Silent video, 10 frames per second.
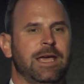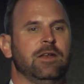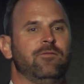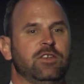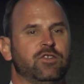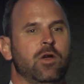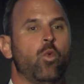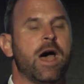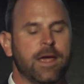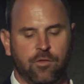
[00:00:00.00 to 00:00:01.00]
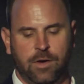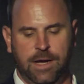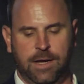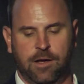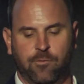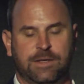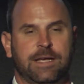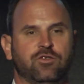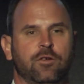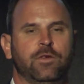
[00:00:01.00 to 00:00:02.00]
and envision a wide array of
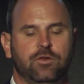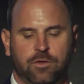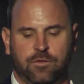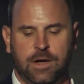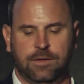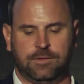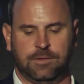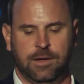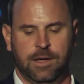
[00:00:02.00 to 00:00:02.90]
potential future threats.